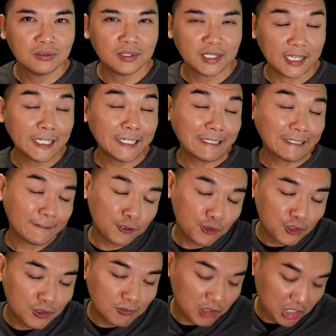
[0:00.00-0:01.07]
Okay, so
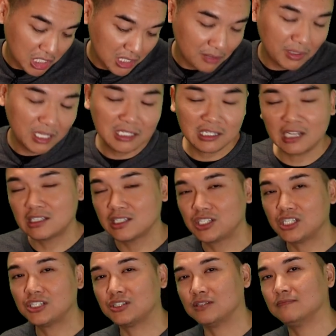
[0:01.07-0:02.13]
Sheila makes that
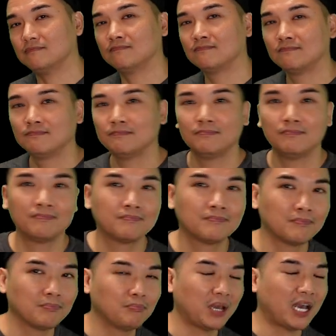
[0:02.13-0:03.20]
decision,
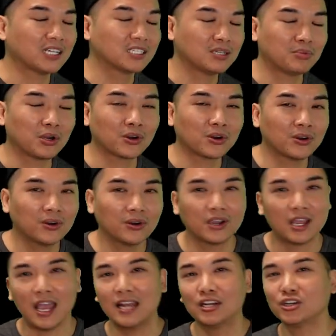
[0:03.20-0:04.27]
packs up her
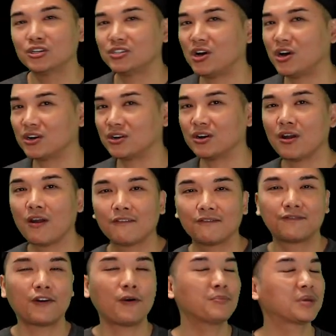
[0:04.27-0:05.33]
and her daughter
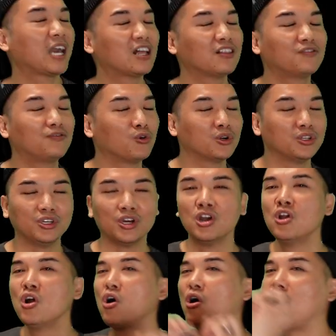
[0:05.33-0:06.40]
from California
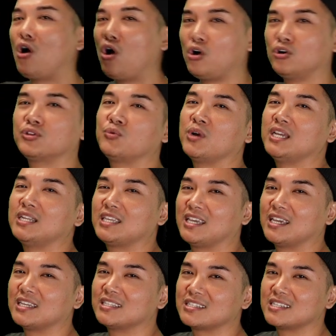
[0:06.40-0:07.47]
all the way to
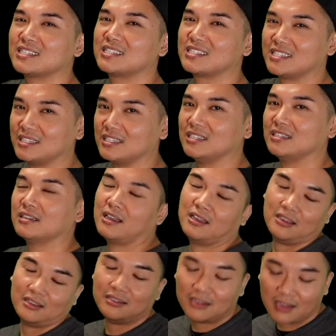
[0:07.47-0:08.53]
Kansas City,
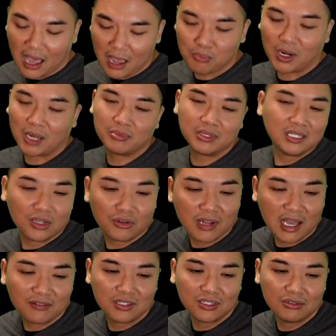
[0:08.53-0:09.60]
and I probably don't
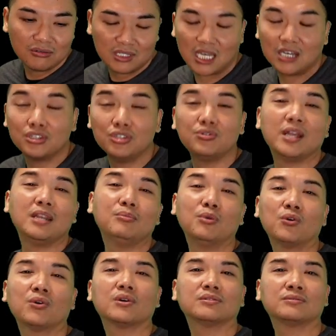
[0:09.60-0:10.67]
have to tell you
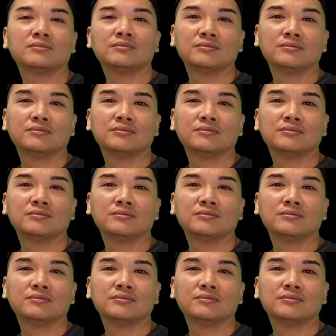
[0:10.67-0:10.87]
anymore.